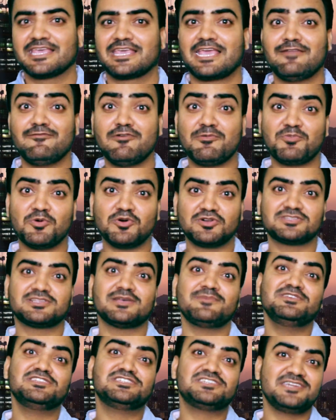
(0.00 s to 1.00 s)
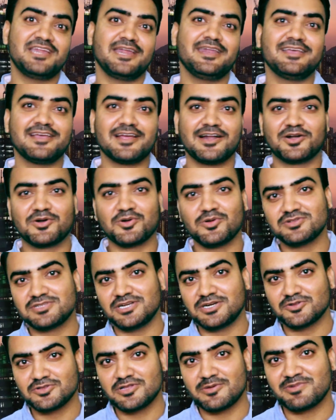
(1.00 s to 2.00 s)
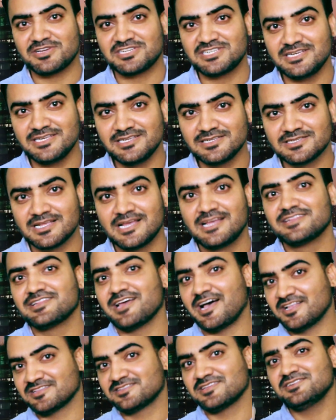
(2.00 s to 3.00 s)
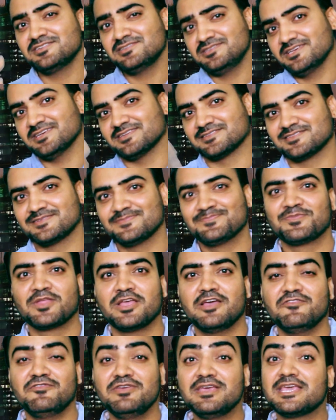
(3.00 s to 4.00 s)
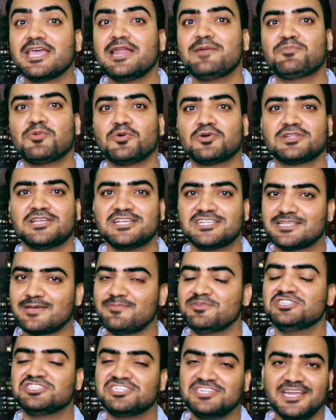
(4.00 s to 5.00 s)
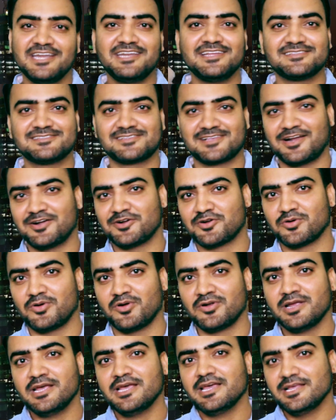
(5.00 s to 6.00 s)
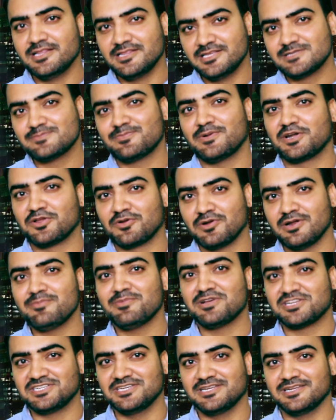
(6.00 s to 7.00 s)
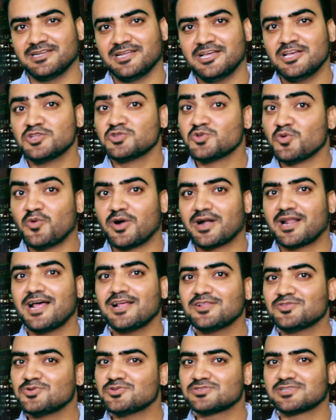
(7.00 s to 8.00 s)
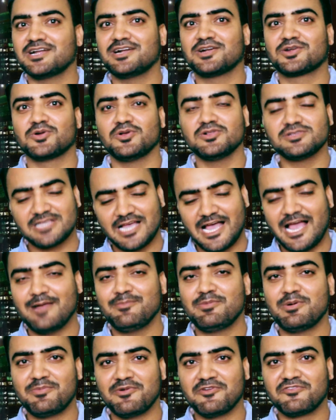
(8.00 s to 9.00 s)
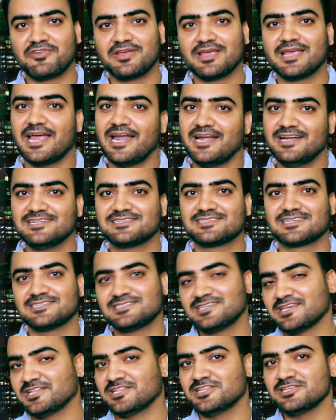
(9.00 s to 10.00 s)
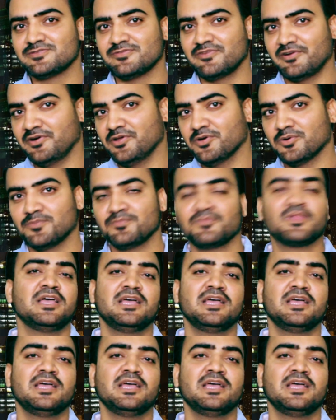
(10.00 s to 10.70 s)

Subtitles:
Can we put some engineering controls into the machines? The answer is yes. We can put some engineering control in this particular machine. So what are those controls? I'll be briefing and discussing in this video.